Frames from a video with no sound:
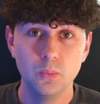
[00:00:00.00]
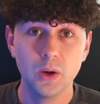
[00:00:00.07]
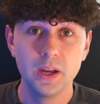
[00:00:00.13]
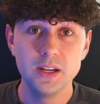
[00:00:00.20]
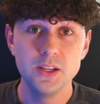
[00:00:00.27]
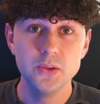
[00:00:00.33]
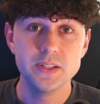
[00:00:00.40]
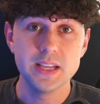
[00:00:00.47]
We're
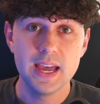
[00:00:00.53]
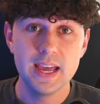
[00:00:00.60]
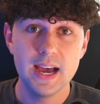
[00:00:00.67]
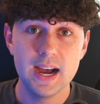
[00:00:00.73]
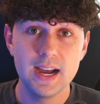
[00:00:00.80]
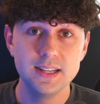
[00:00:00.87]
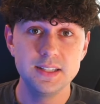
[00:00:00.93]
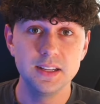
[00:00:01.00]
going to use
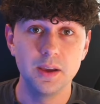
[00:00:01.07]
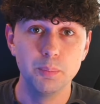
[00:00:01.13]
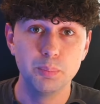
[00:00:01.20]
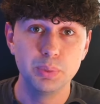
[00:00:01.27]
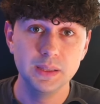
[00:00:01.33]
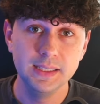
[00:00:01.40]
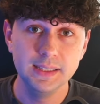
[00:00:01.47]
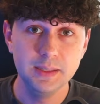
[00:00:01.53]
AI to
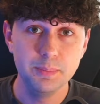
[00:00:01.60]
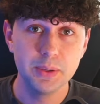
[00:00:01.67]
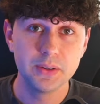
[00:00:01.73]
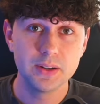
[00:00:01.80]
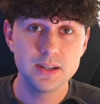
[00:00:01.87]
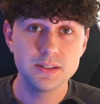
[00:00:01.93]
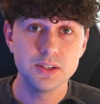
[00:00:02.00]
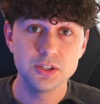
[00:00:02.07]
completely
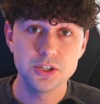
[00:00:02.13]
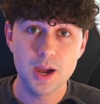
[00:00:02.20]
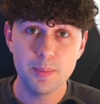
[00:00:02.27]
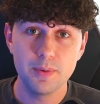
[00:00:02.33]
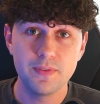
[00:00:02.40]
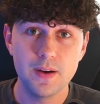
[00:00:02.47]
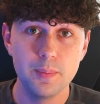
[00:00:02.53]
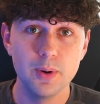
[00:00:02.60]
build us a
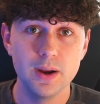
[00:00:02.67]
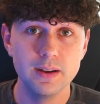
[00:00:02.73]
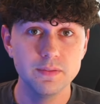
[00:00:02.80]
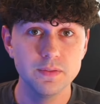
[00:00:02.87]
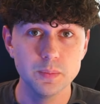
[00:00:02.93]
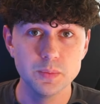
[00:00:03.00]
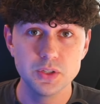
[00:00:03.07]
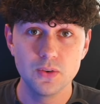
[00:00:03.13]
Shopify
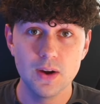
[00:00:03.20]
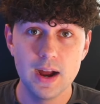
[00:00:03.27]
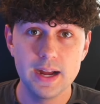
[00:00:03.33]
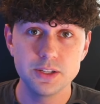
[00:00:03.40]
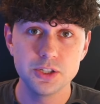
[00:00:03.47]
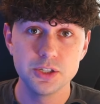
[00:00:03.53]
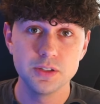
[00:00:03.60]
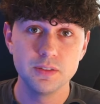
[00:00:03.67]
brand from
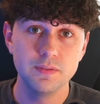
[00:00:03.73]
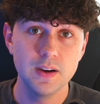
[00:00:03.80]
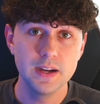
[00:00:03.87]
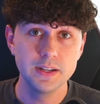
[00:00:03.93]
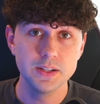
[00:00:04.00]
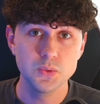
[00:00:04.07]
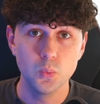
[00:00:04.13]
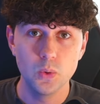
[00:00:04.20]
scratch,
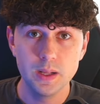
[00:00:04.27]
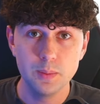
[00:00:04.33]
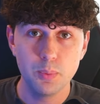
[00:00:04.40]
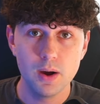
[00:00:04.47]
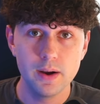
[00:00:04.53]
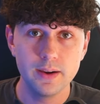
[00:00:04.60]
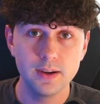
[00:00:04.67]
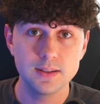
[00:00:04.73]
find us
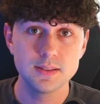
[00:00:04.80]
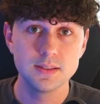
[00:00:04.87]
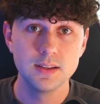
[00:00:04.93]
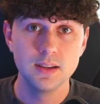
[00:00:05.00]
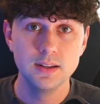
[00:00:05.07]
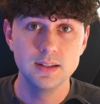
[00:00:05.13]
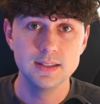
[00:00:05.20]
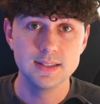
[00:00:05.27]
winning
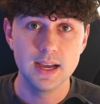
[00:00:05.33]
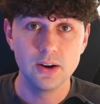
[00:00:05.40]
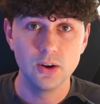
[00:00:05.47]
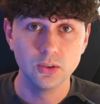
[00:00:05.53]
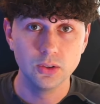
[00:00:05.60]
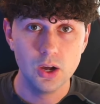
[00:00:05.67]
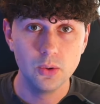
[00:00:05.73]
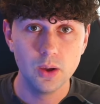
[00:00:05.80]
products,
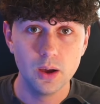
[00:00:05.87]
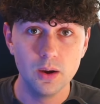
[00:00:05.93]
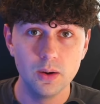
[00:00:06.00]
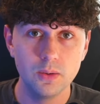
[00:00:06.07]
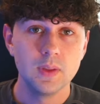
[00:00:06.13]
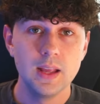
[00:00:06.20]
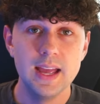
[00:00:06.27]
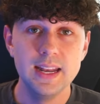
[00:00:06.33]
design our
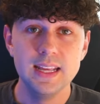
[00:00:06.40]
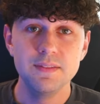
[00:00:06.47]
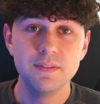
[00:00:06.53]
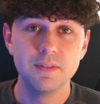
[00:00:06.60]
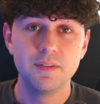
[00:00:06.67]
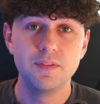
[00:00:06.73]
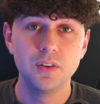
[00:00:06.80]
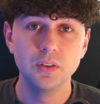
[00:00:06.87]
logo, and
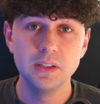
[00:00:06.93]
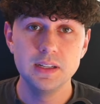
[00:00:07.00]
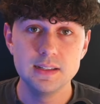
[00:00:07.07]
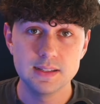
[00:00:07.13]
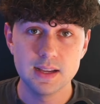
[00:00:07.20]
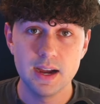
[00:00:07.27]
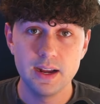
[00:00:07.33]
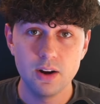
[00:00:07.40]
even fully
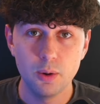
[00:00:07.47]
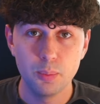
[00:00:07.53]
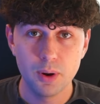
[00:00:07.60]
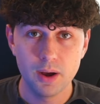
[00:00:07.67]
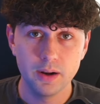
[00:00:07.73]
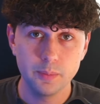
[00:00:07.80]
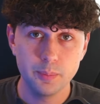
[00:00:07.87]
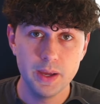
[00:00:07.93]
design our
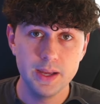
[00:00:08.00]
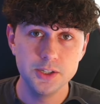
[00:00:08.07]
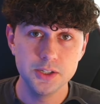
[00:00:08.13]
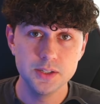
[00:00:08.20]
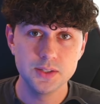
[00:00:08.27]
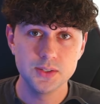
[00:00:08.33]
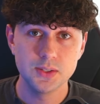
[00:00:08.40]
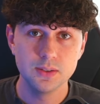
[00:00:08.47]
product
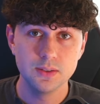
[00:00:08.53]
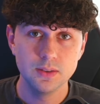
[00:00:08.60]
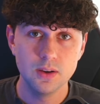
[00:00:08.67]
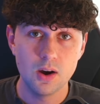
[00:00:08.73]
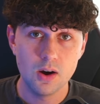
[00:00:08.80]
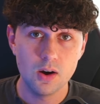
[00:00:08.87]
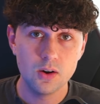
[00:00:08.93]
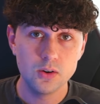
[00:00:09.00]
pages
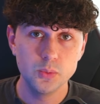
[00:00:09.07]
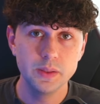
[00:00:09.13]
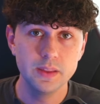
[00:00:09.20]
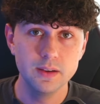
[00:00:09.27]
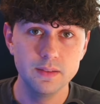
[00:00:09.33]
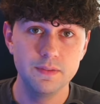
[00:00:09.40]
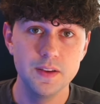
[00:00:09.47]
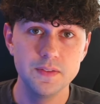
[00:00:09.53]
all
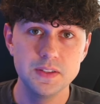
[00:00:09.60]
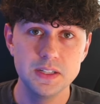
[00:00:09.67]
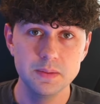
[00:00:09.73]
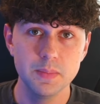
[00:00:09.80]
within 15